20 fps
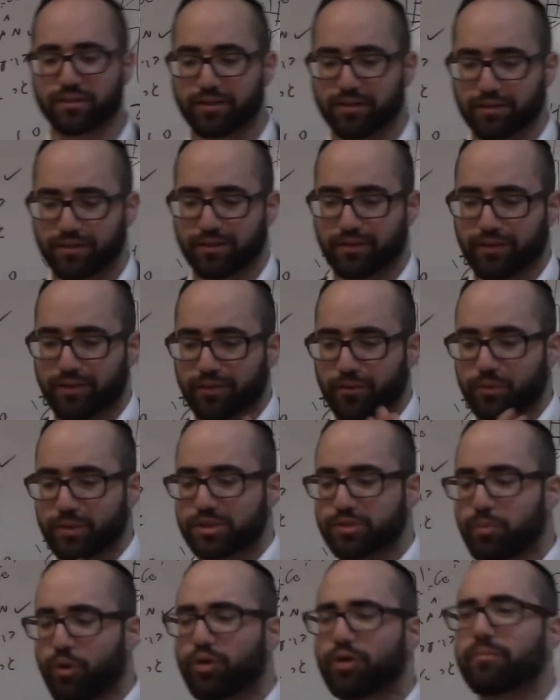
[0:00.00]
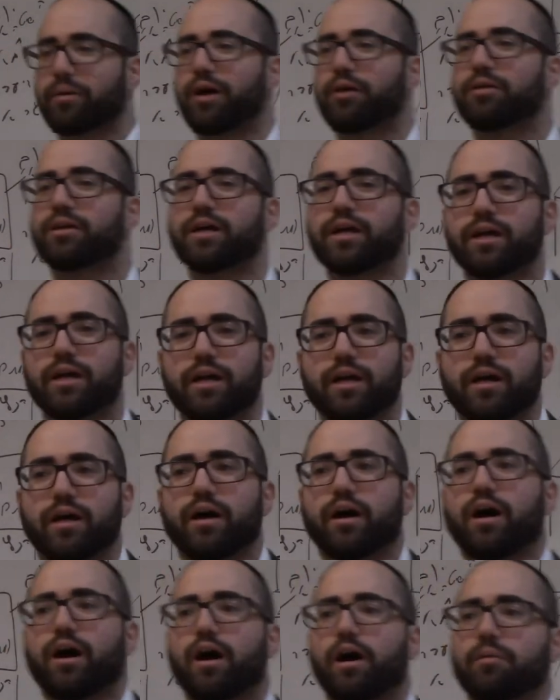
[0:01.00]
The, the, we spoke about
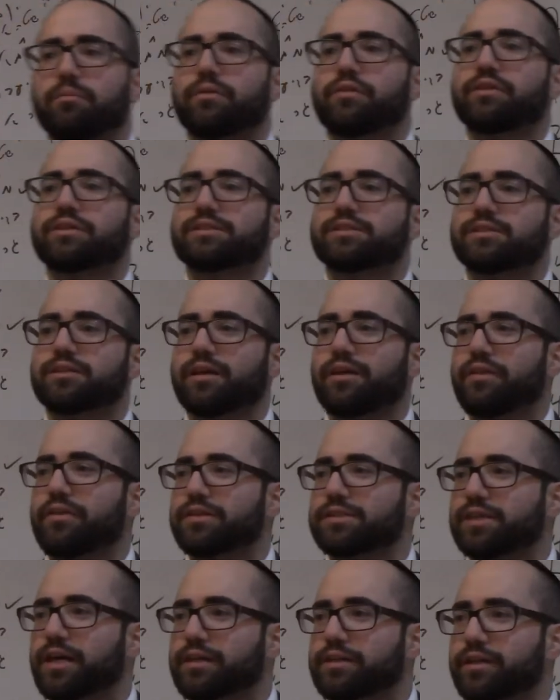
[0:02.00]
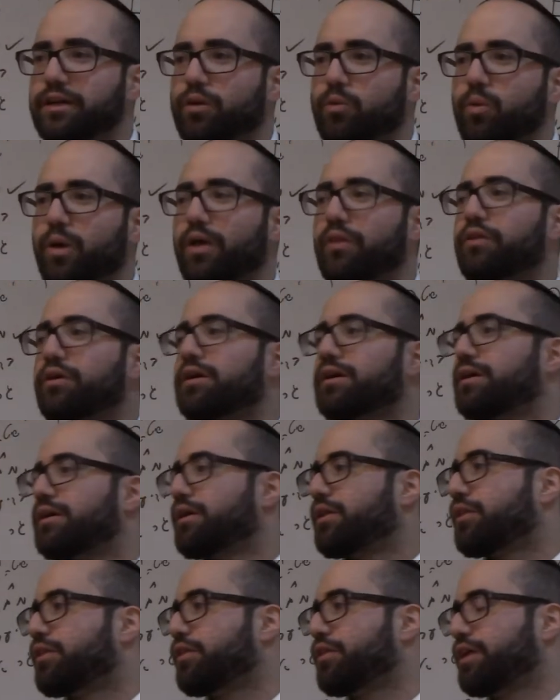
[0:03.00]
um, this this idea whether
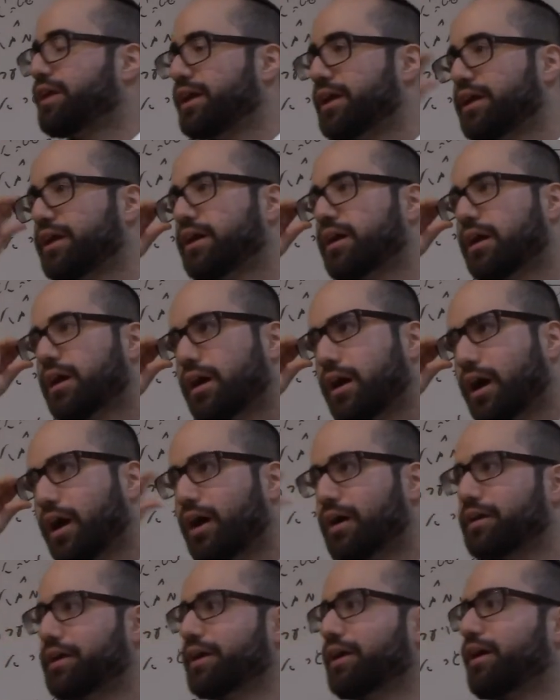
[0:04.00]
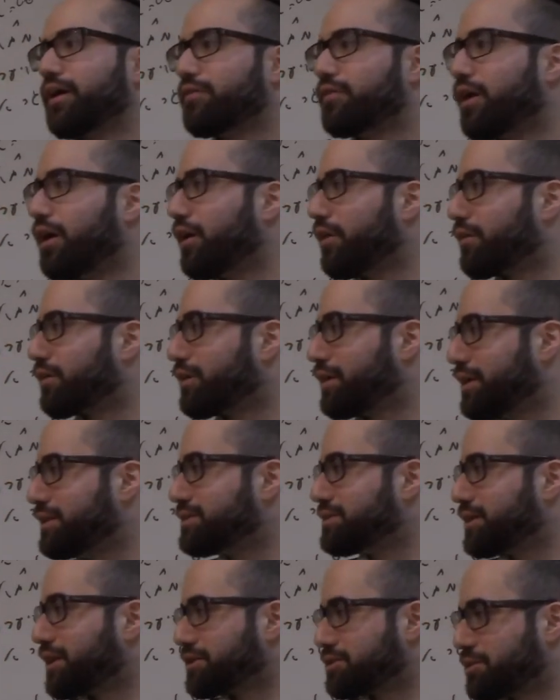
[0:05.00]
the honey of other
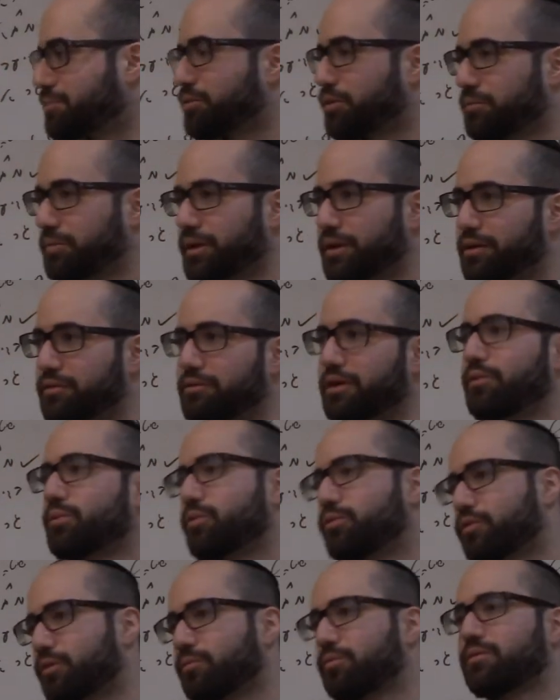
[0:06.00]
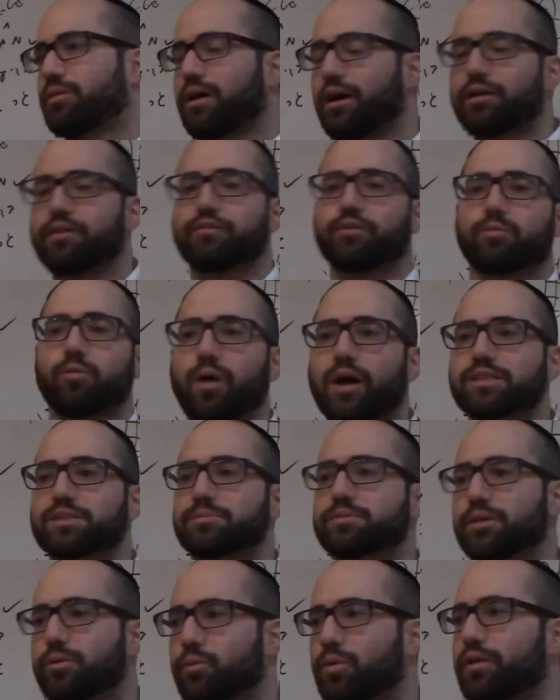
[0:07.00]
insects are permitted, right? From honey from
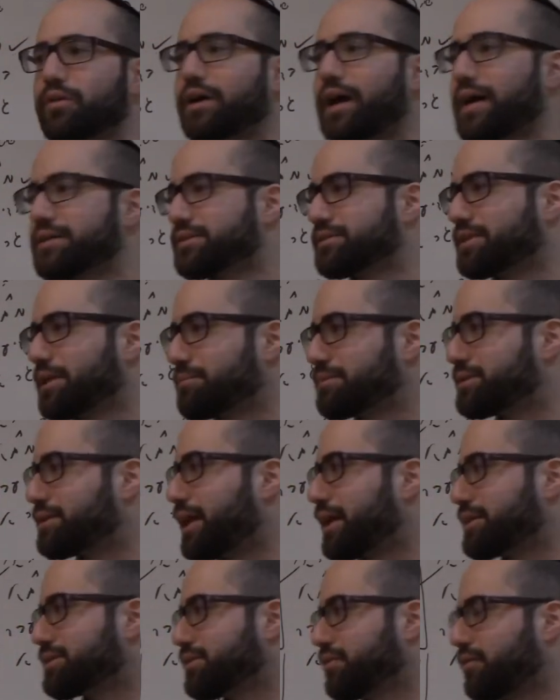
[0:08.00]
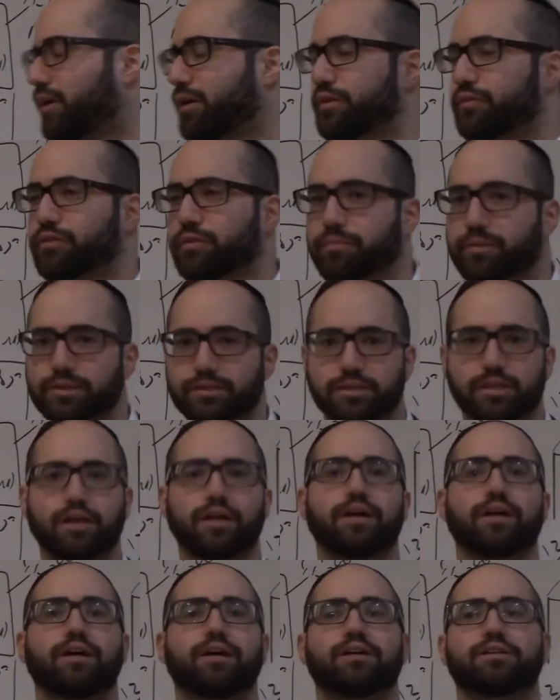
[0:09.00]
wasps, and whether it has the same status of honey for bees.
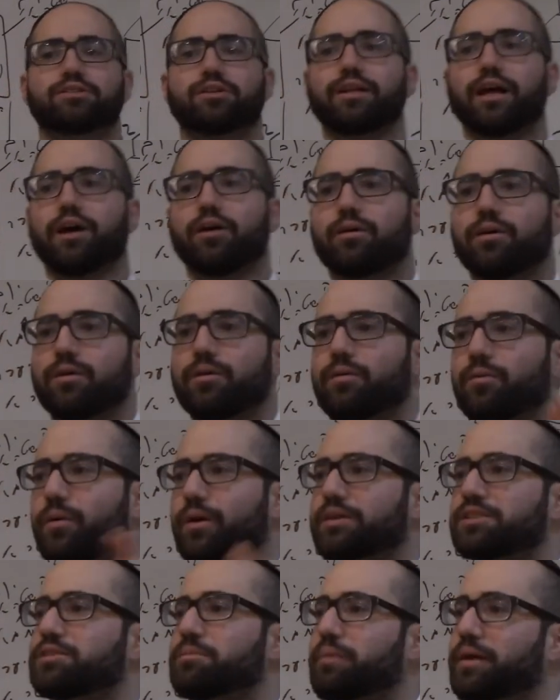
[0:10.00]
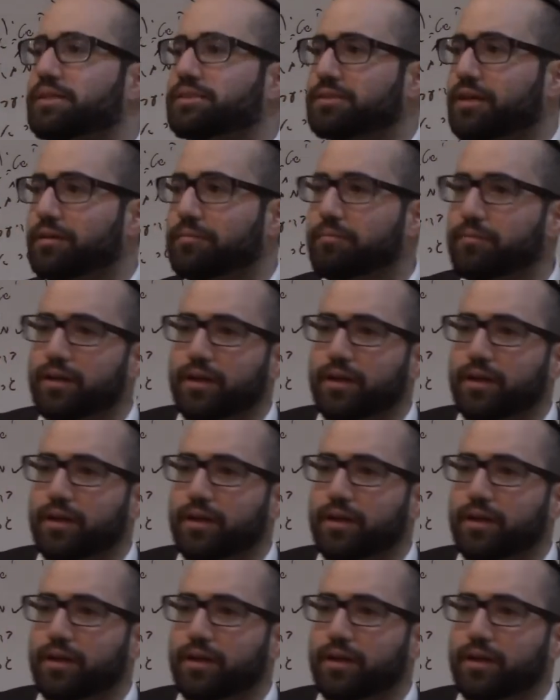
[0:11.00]
So now, what is it based on?